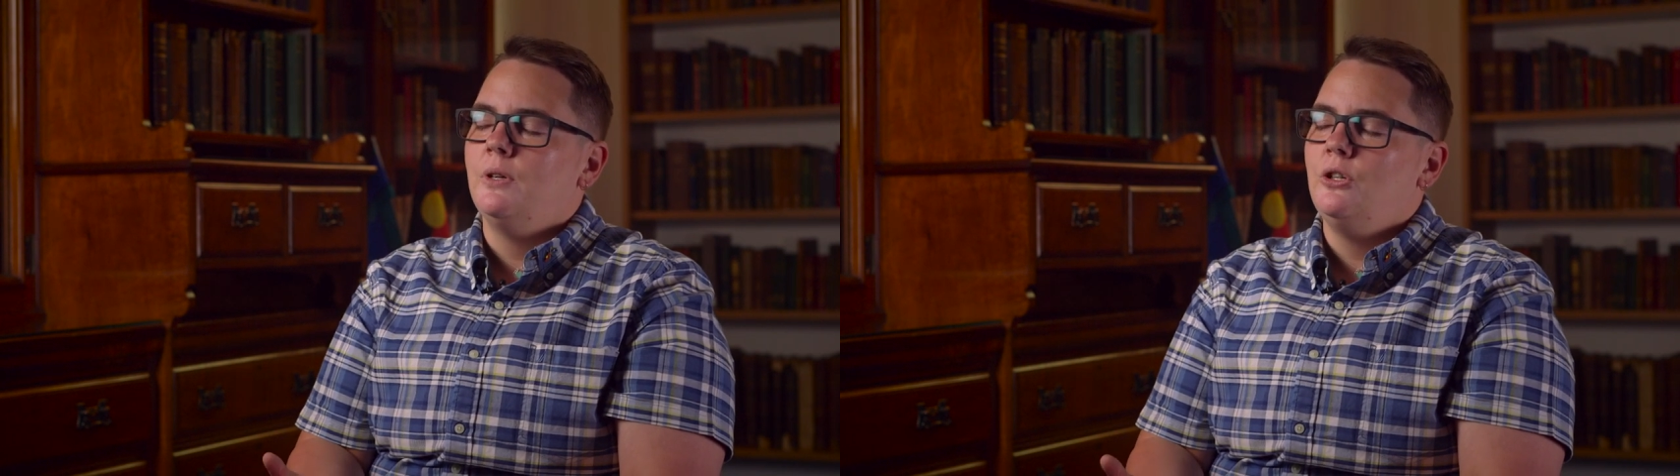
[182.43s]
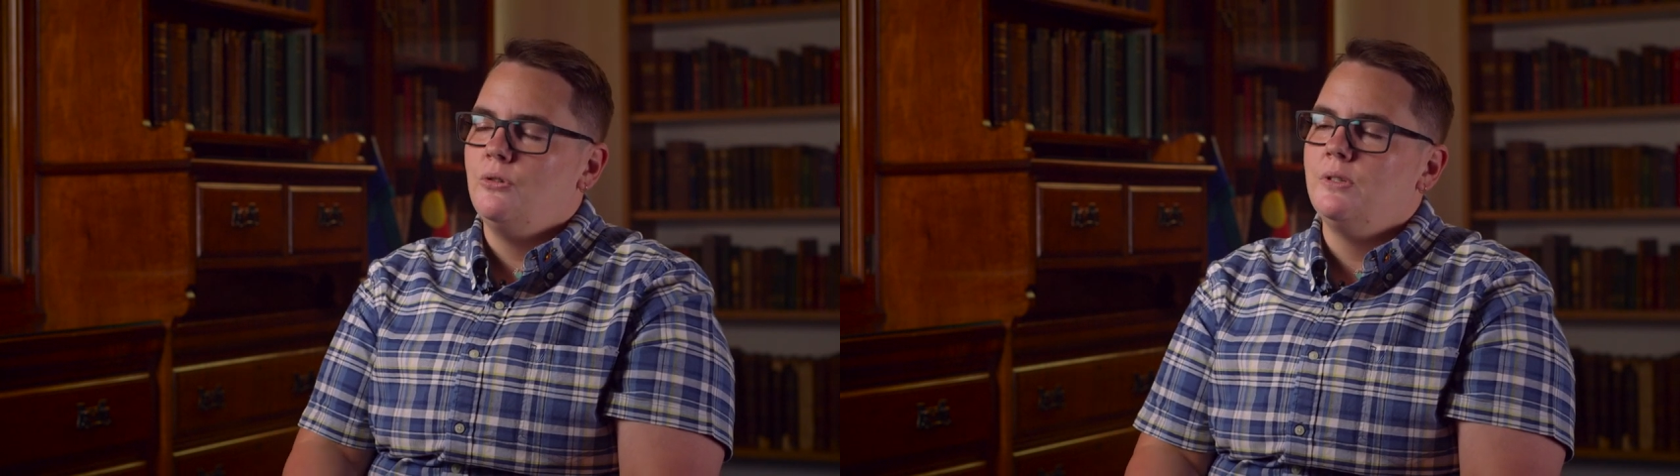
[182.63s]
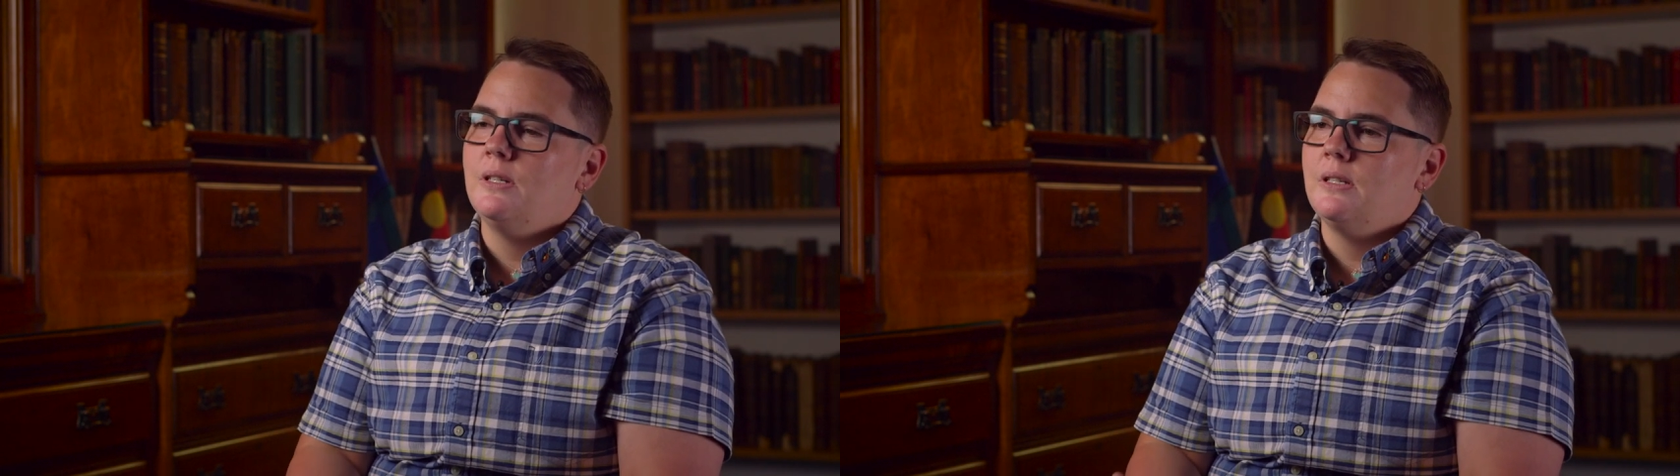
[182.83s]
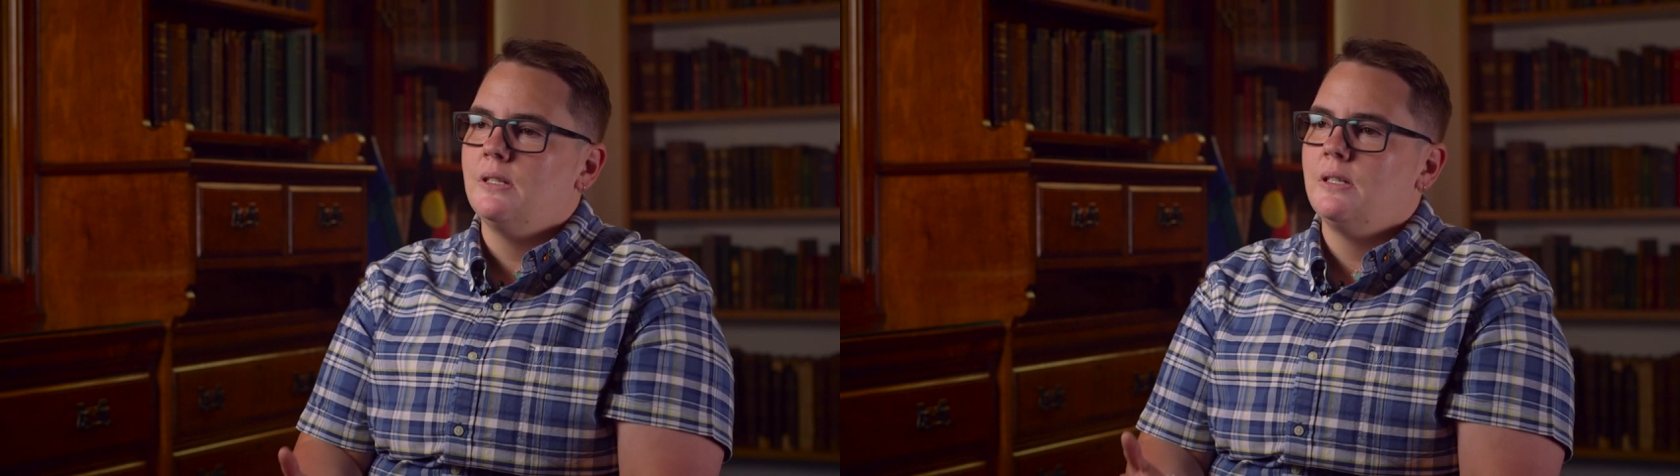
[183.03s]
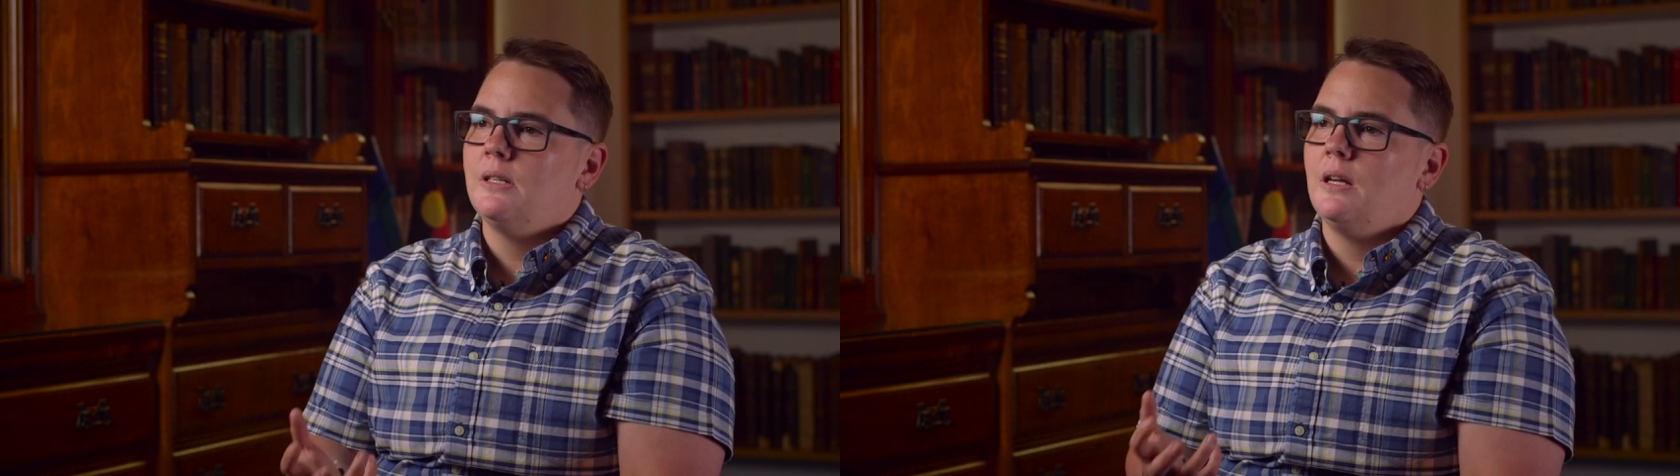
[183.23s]

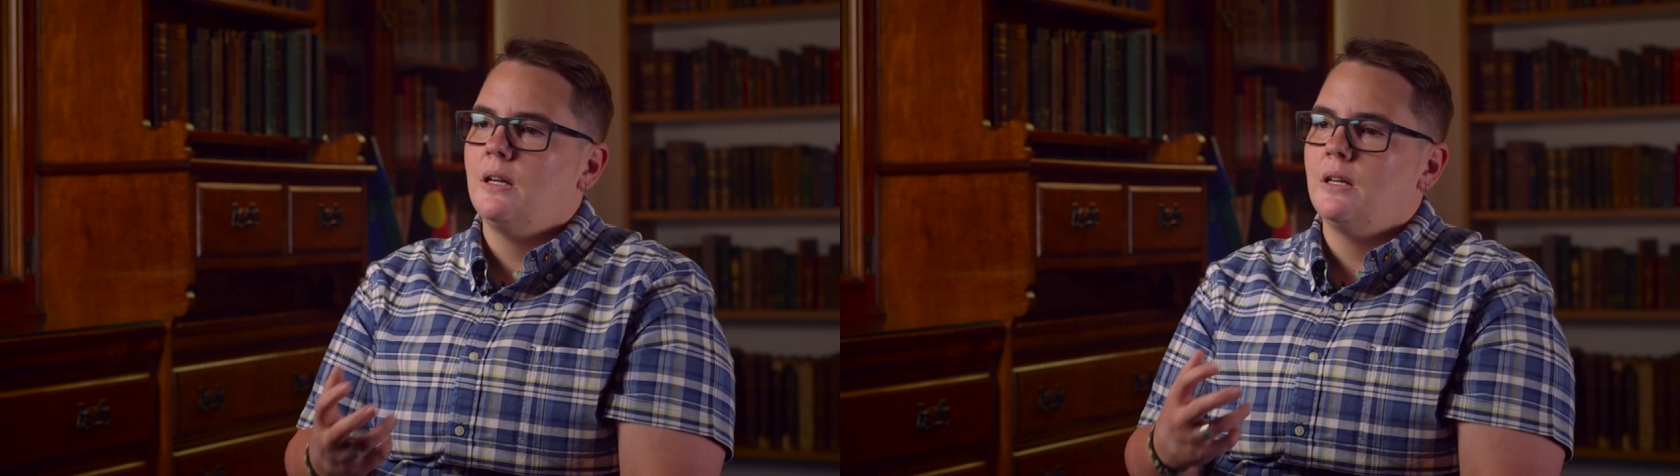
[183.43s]
users